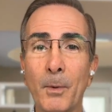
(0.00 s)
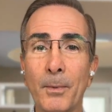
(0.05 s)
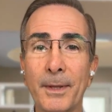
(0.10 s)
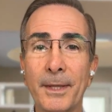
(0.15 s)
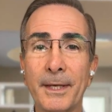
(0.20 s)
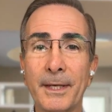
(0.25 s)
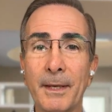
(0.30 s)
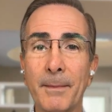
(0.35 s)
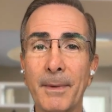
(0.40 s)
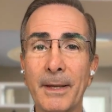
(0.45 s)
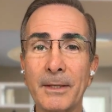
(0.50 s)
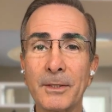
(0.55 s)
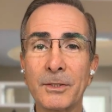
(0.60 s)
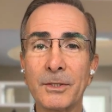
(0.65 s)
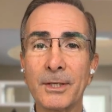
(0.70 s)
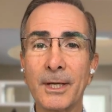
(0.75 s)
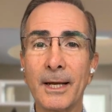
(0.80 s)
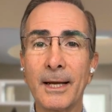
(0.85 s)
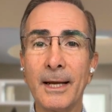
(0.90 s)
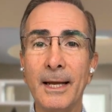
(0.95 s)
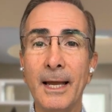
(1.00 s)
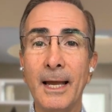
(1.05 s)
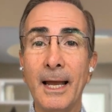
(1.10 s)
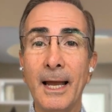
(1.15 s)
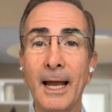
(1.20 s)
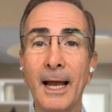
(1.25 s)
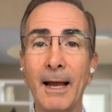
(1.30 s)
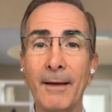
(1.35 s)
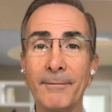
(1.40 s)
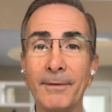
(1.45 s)
with dementia
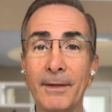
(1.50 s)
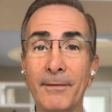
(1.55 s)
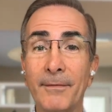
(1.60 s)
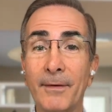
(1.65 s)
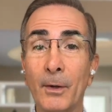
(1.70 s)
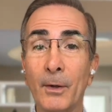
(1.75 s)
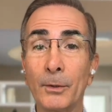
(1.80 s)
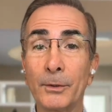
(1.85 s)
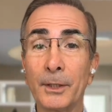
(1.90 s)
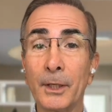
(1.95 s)
have difficulty